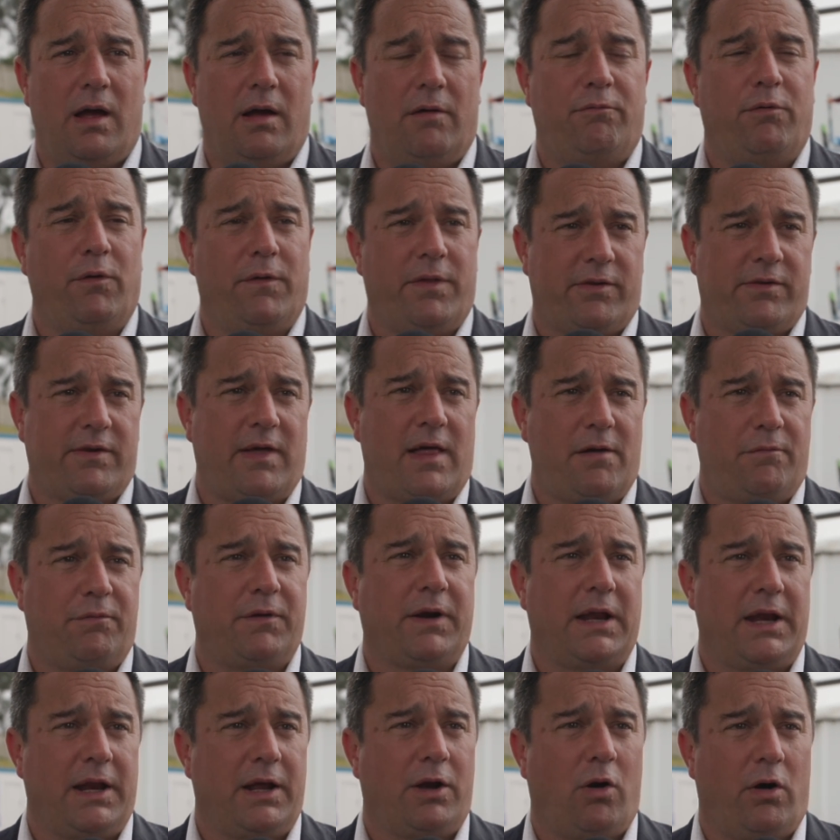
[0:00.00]
for the South
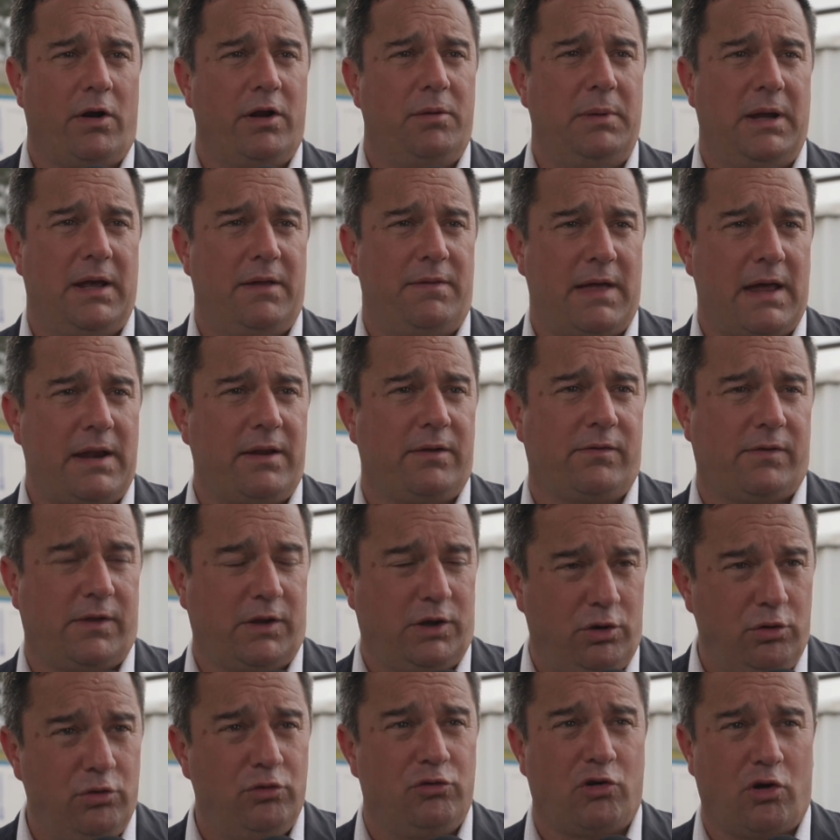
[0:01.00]
African economy, and that is the
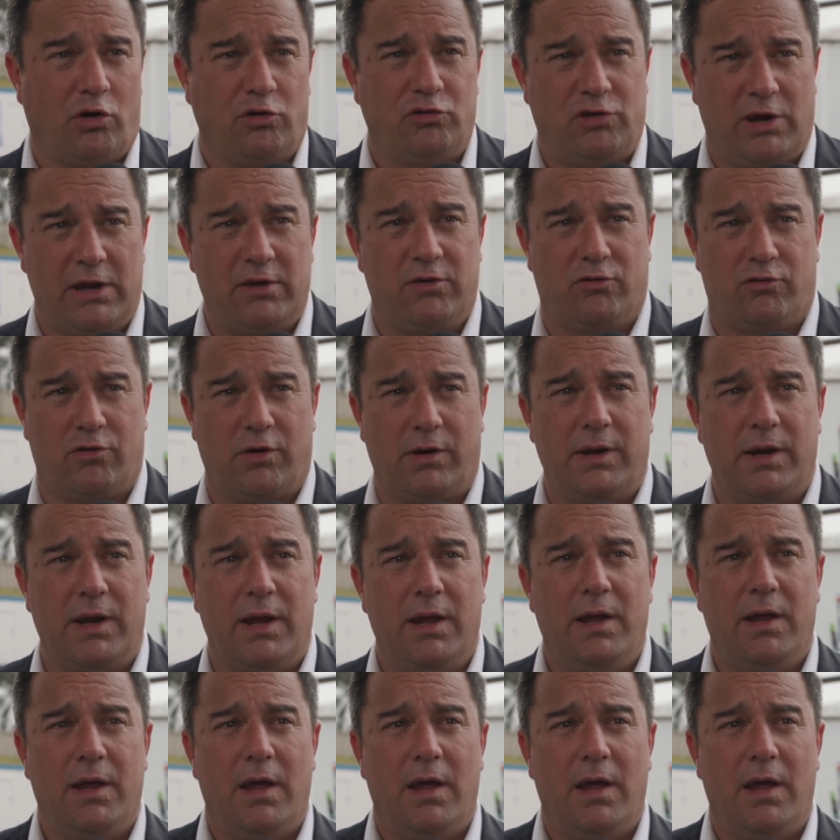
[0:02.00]
huge congestion